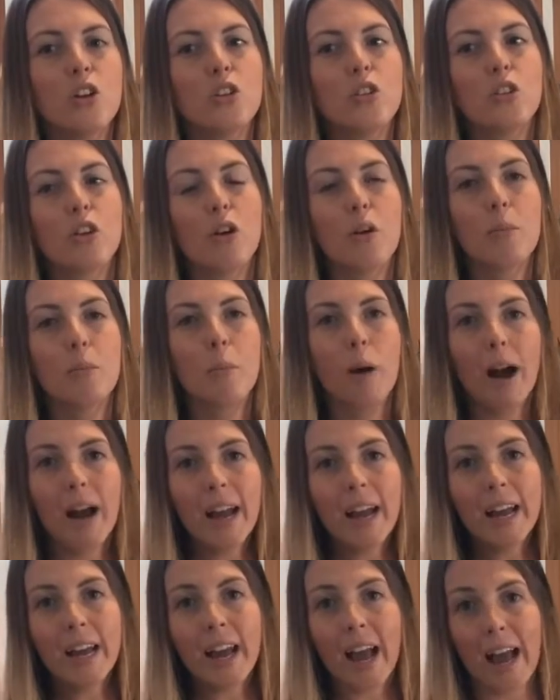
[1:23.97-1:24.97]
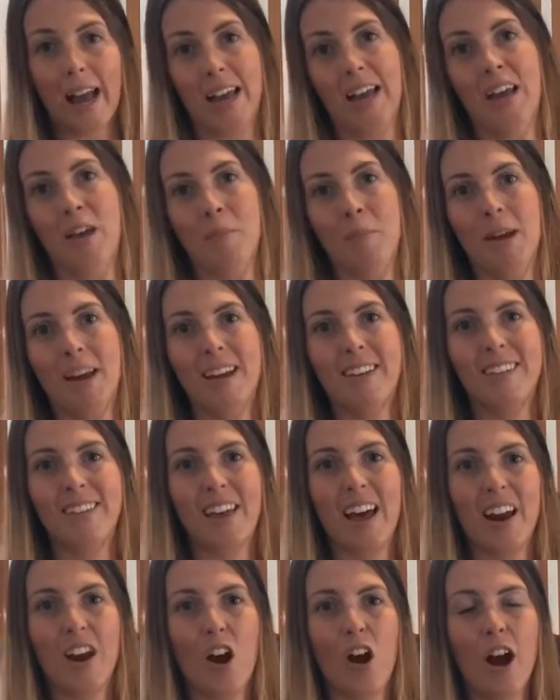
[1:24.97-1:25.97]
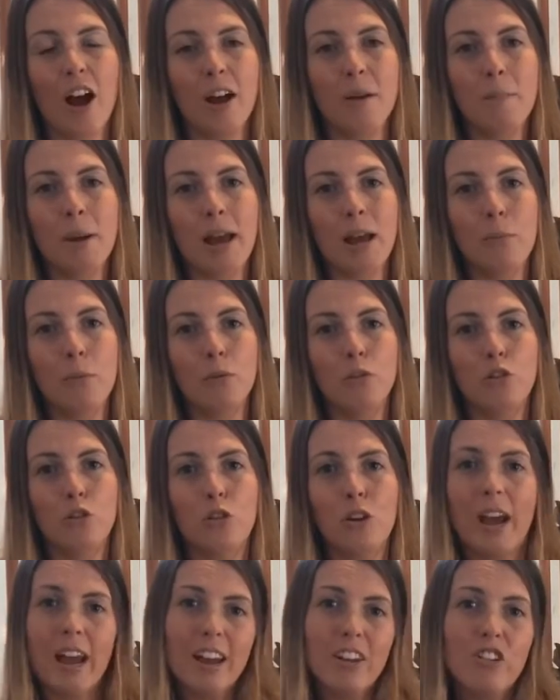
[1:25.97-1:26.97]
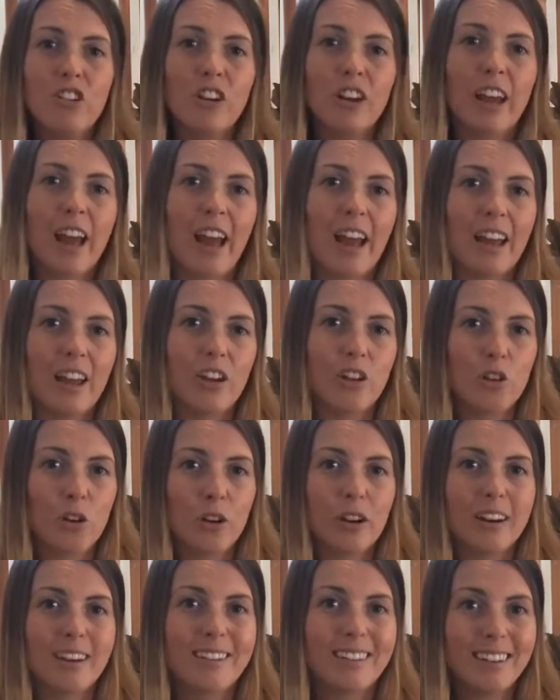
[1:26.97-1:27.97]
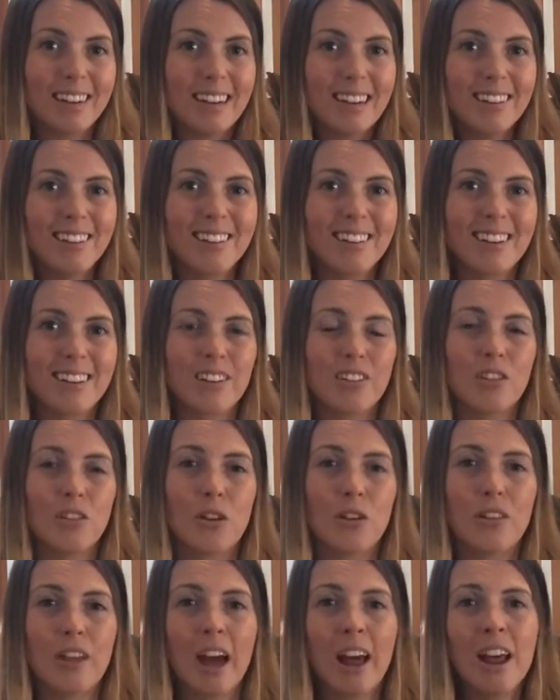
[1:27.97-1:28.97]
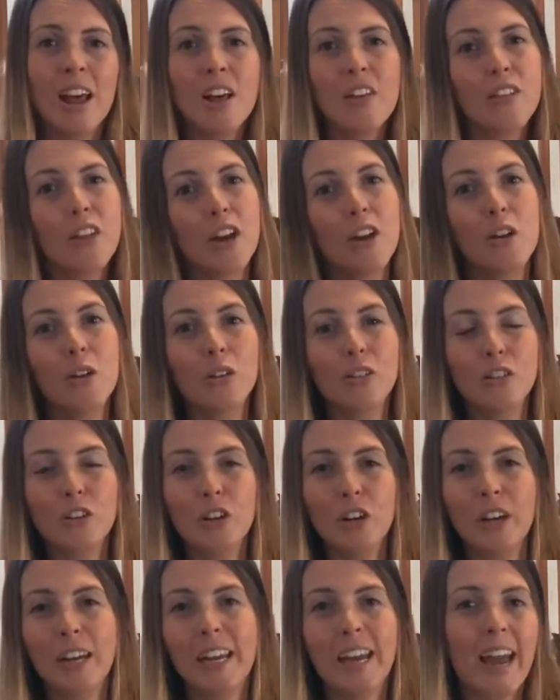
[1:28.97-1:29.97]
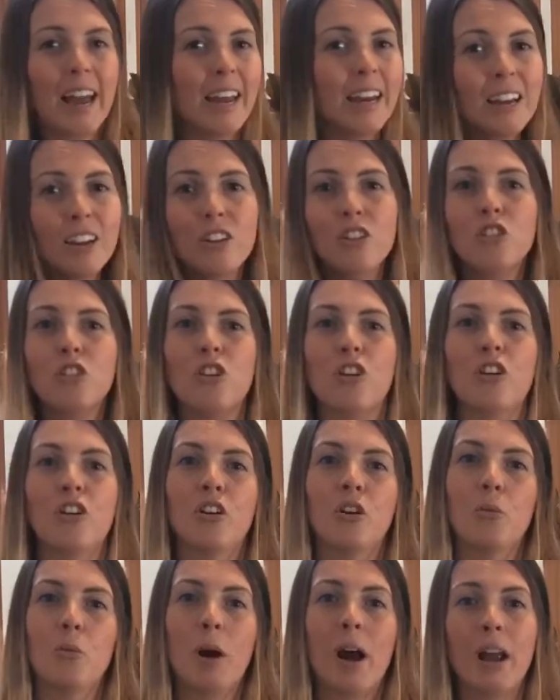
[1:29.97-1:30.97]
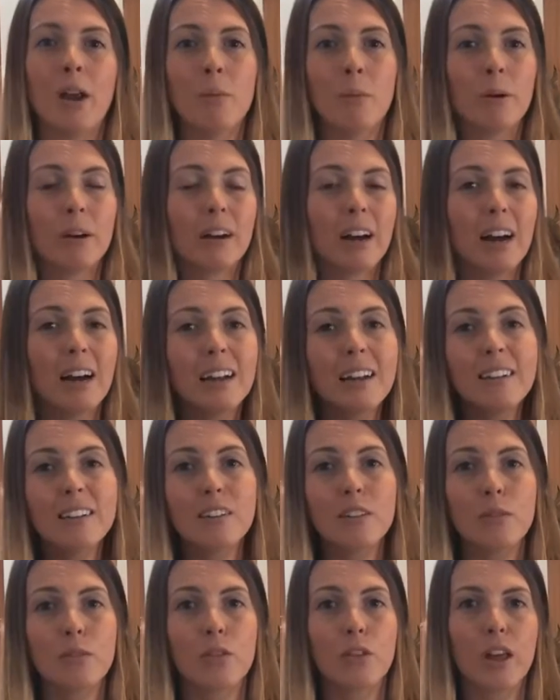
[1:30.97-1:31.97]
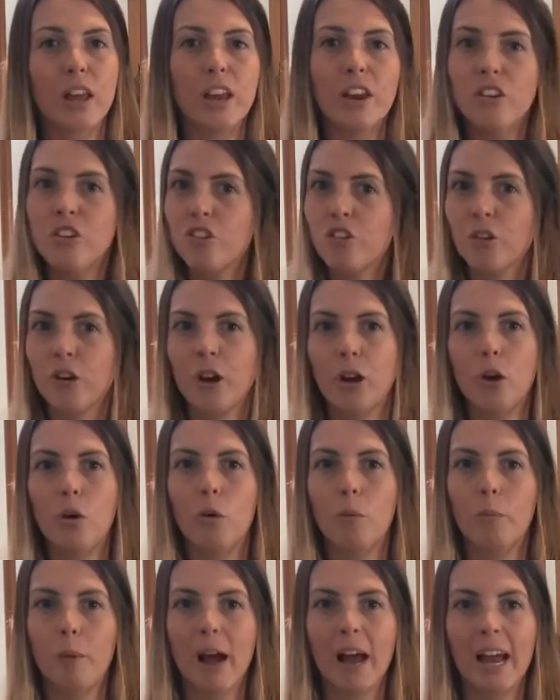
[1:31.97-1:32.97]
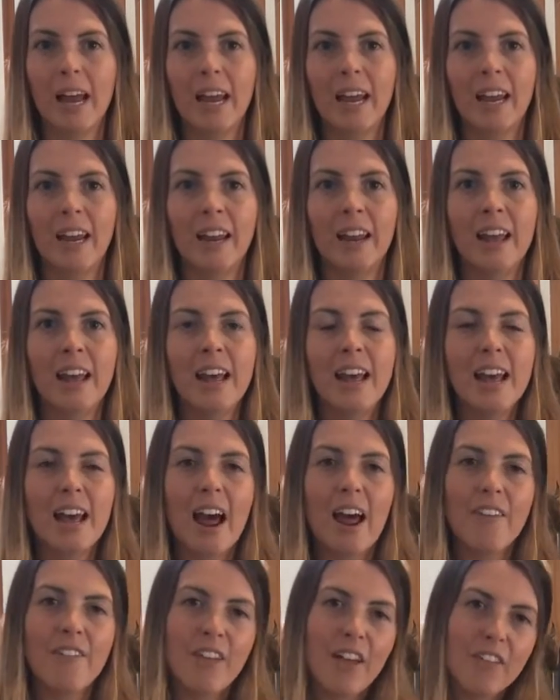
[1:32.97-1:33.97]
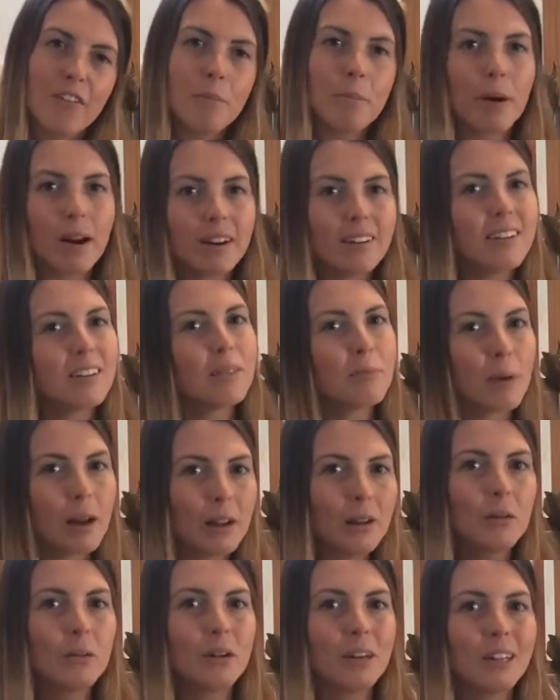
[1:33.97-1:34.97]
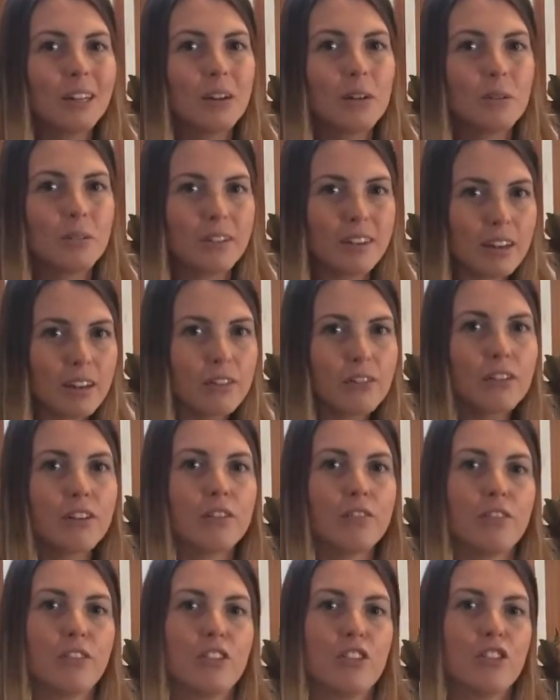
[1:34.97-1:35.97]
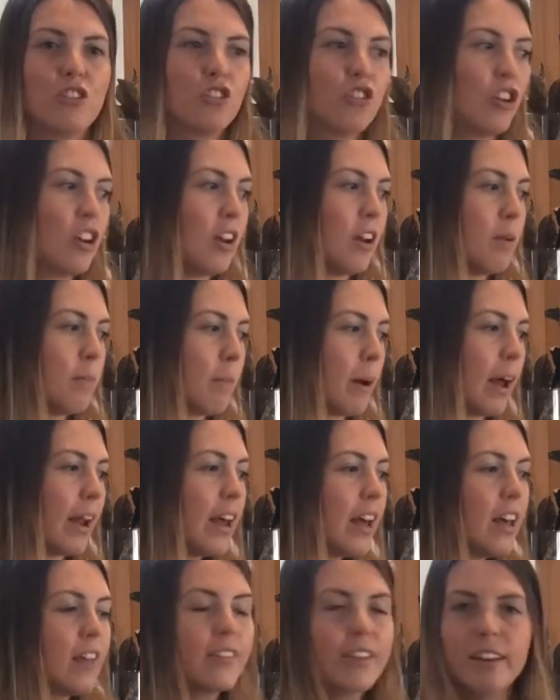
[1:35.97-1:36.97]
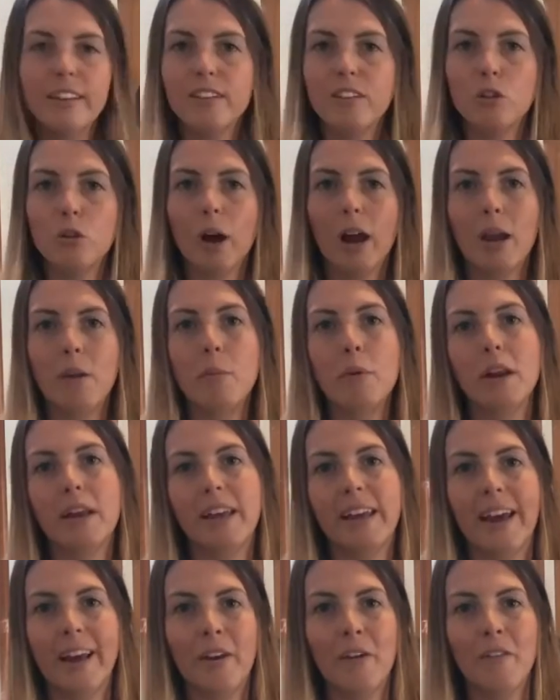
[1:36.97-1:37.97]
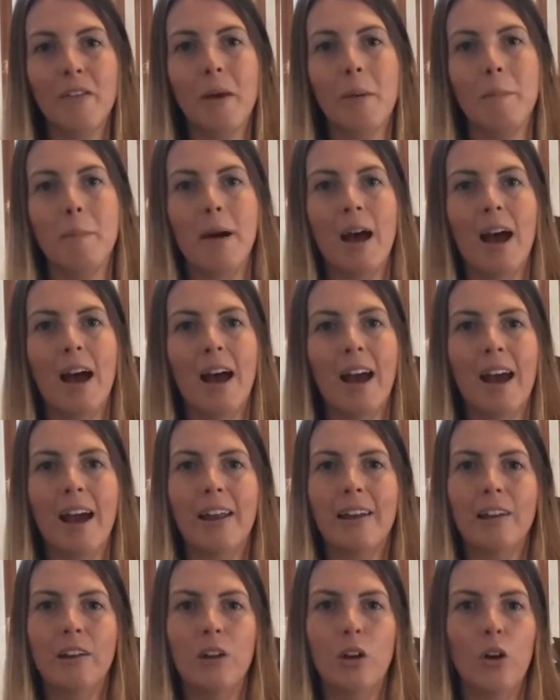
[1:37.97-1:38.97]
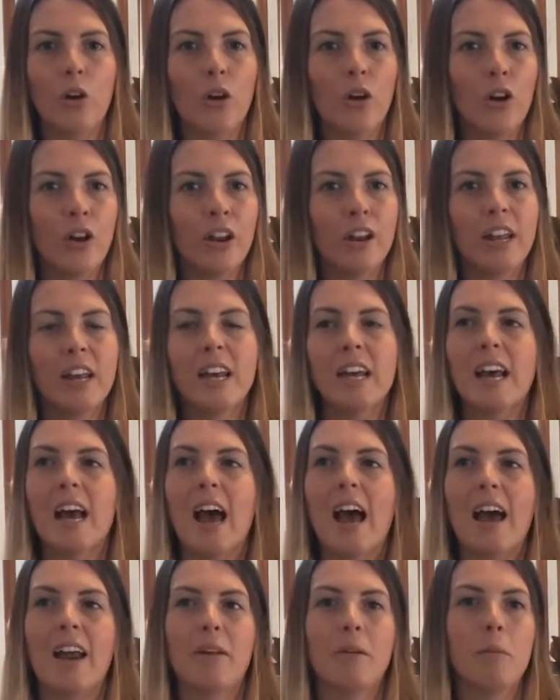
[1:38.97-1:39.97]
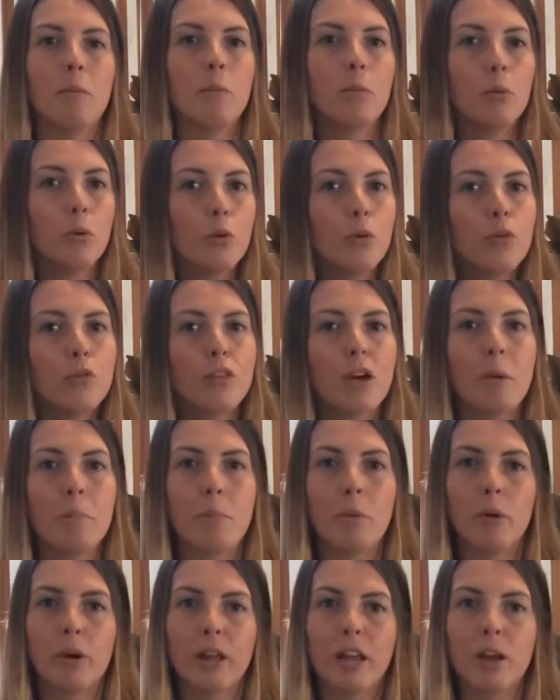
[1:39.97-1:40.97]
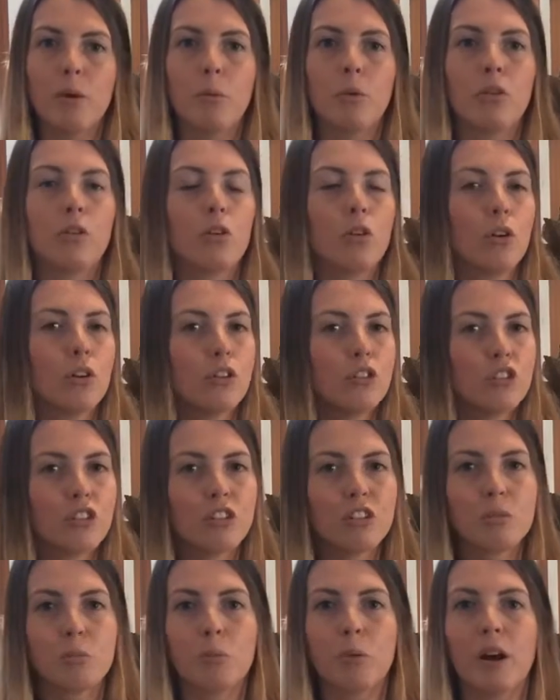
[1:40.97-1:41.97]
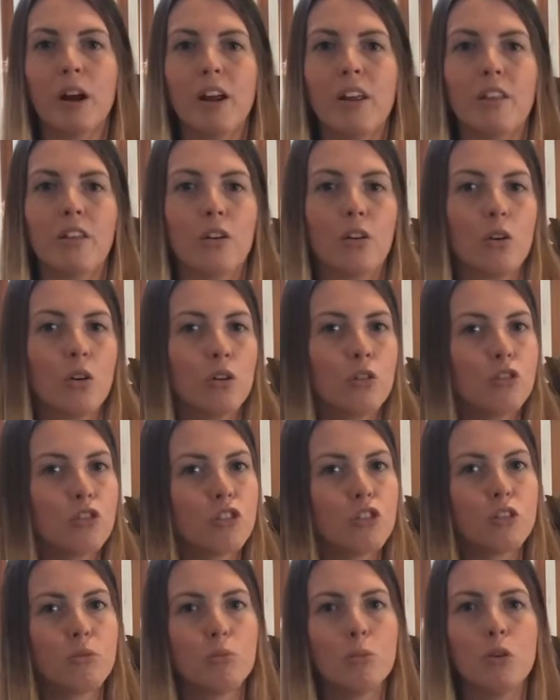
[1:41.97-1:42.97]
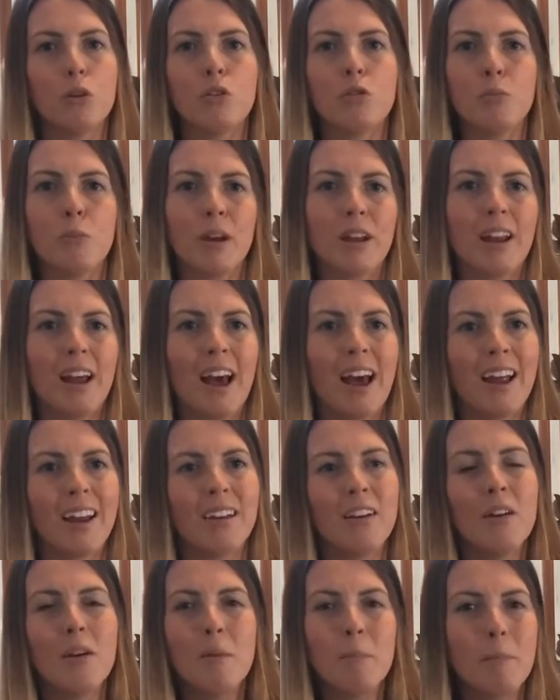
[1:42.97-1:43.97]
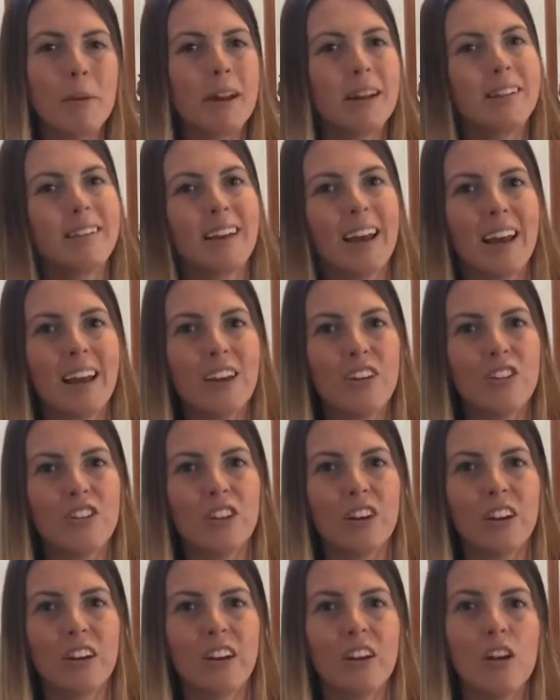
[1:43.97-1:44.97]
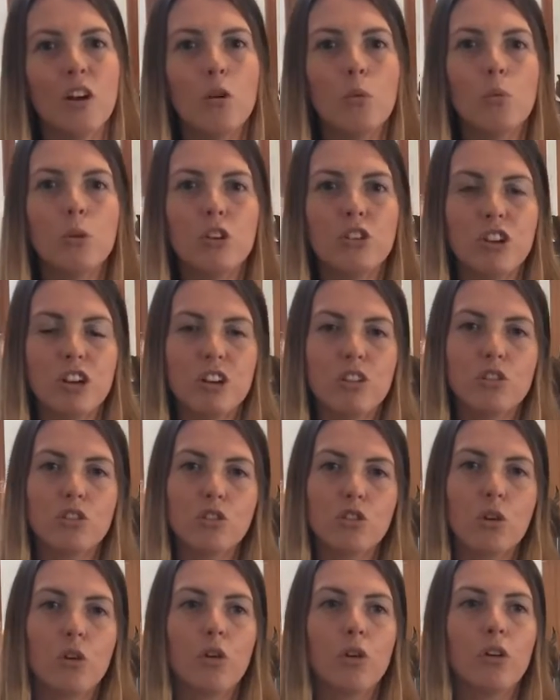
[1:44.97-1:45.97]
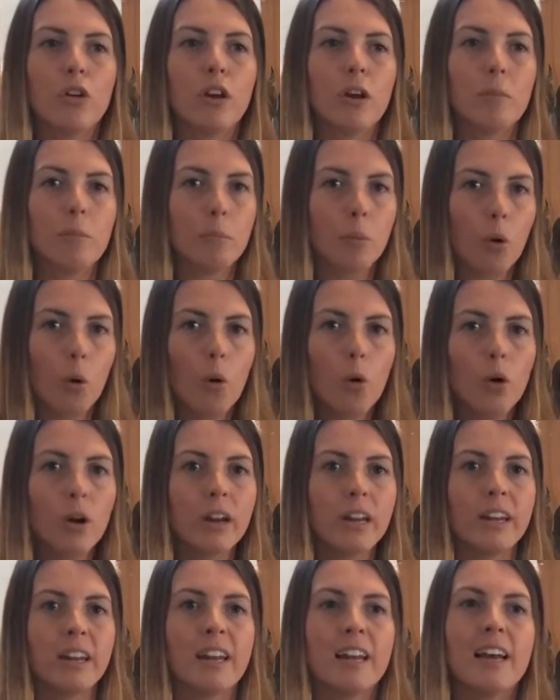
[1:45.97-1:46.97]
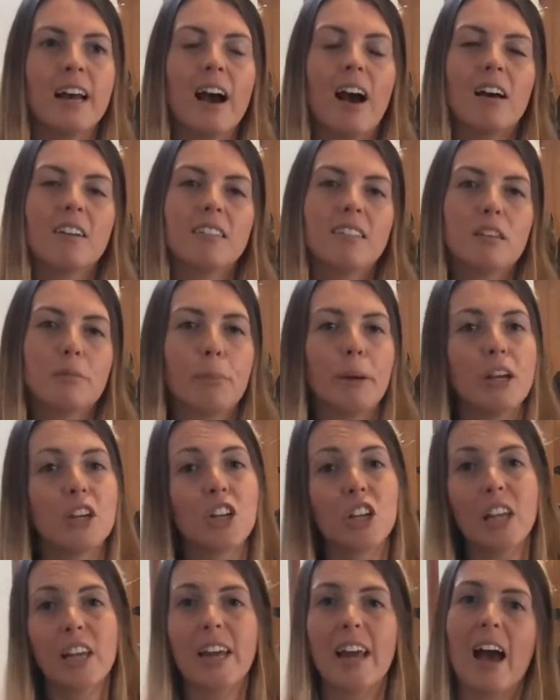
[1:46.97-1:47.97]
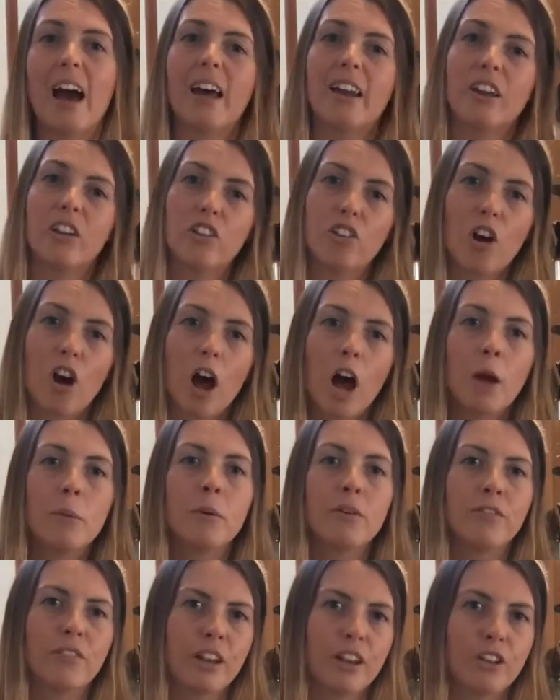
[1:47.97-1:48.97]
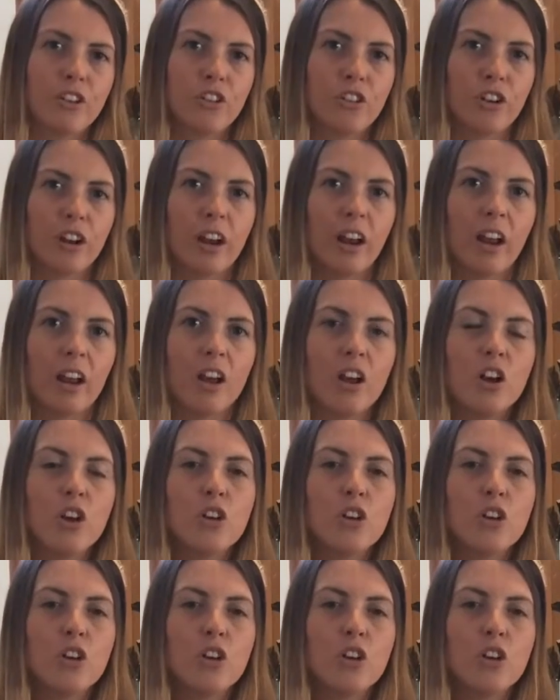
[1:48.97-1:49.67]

So my aim is that I'm able to educate yoga teachers so that they're not turning any student away regardless of the injury or pain, and that the practice might look a little different for the student, but they're still able to get on their mat and learn and move their body with conscious breath, conscious movement and meditation, which is so important, especially at a time of injury.